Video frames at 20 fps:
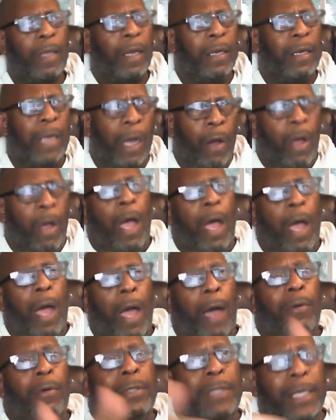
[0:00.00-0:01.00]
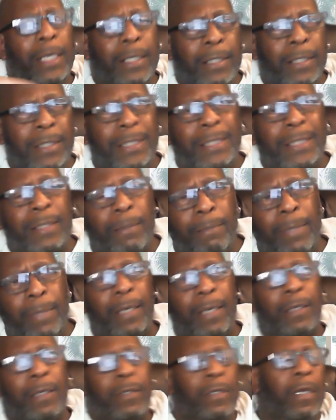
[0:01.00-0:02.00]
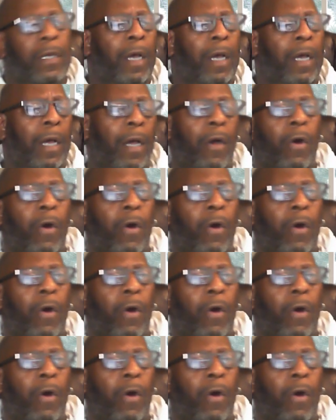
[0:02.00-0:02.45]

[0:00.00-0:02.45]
now, I want to take a, just a minute uh,